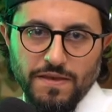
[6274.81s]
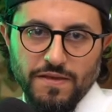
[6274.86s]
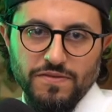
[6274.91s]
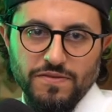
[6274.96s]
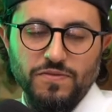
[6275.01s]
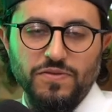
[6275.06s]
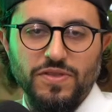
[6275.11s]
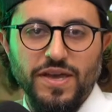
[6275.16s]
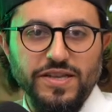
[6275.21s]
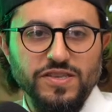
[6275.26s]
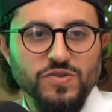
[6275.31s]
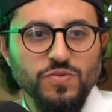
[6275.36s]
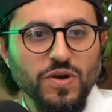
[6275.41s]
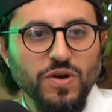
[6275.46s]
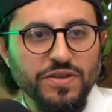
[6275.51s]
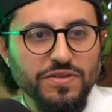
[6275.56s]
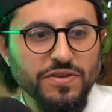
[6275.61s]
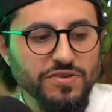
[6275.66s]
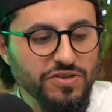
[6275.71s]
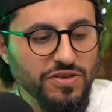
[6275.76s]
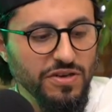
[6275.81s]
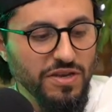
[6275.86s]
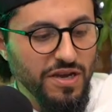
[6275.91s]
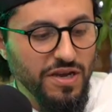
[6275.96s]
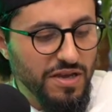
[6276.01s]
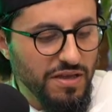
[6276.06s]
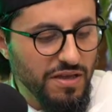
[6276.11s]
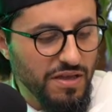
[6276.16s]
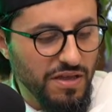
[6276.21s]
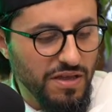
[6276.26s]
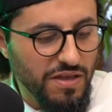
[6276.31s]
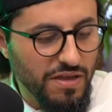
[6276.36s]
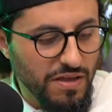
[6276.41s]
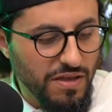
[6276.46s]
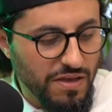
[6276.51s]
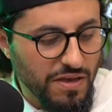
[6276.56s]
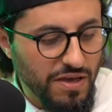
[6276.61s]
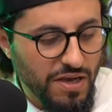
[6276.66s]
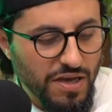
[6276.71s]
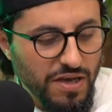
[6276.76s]
So that's why the Sharia
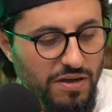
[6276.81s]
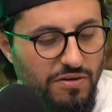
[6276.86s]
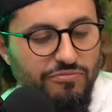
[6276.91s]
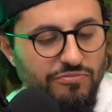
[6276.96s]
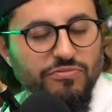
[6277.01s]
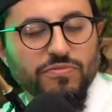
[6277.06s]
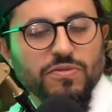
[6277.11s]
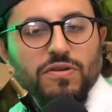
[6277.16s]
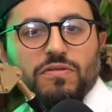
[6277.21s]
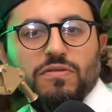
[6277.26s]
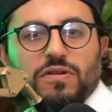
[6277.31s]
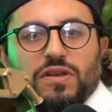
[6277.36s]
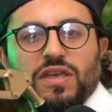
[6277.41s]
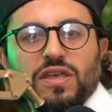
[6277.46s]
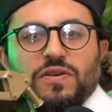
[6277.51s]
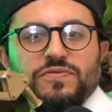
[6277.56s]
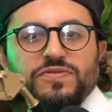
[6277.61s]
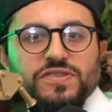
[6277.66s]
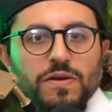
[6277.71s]
gives